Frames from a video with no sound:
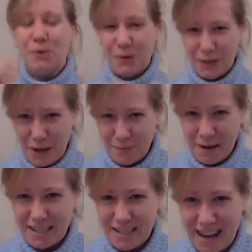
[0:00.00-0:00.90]
put on
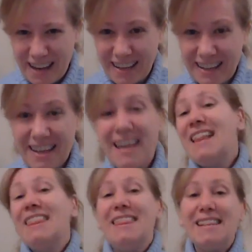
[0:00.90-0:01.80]
my jacket.
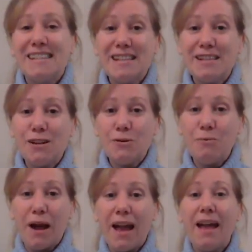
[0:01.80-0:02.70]
This is the
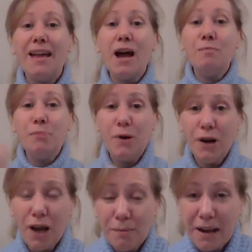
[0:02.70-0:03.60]
way I
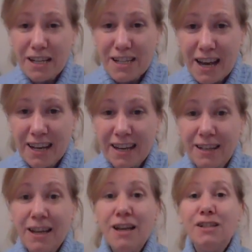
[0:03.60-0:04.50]
put on my
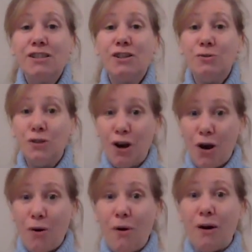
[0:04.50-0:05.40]
jacket to
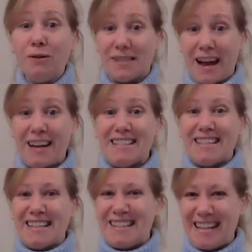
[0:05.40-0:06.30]
go outside
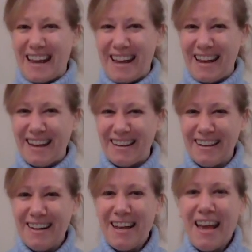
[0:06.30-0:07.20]
today.
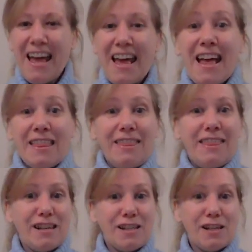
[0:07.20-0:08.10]

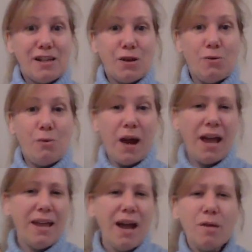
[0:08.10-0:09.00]
This is the
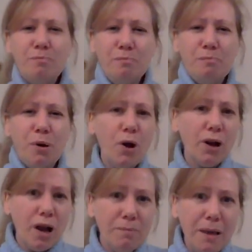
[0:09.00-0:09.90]
way I
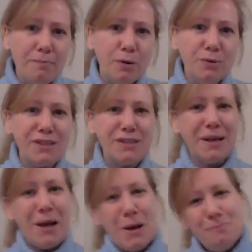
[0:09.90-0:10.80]
put on my boots,
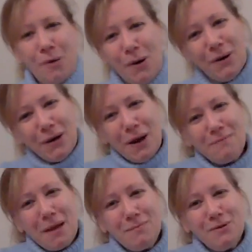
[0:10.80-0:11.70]
put on
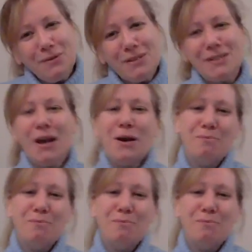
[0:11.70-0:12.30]
my boots,